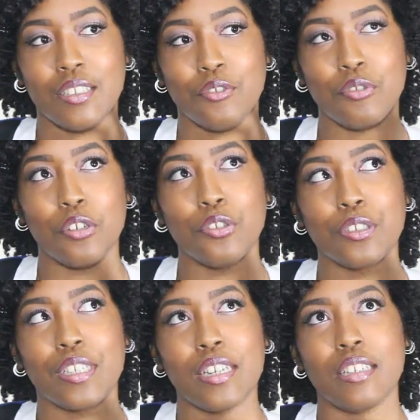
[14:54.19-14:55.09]
you know, you're
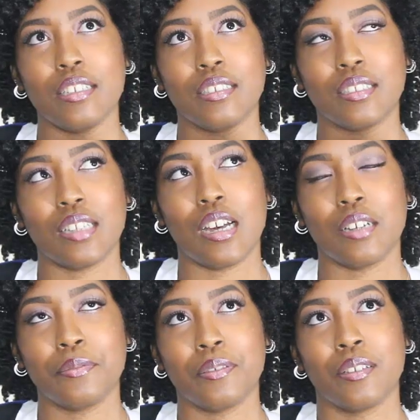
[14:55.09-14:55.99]
getting
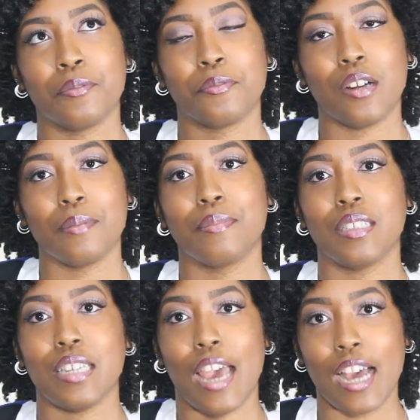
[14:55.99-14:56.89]
stuff from
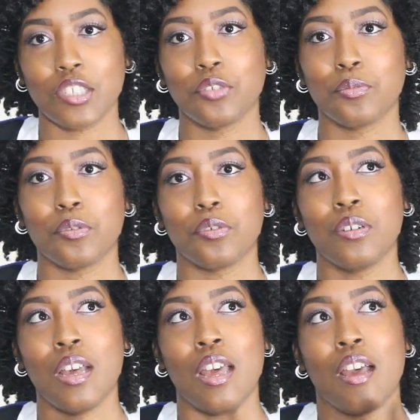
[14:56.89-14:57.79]
the actual
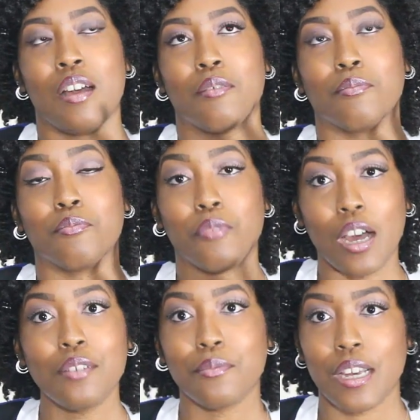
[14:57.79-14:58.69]

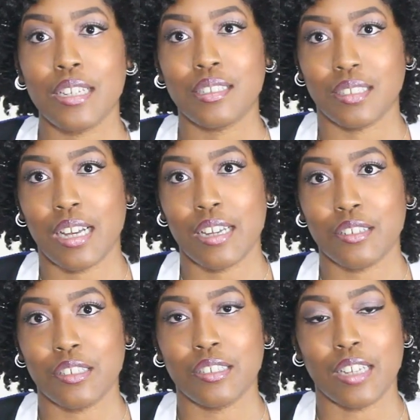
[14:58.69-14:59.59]
runway designer.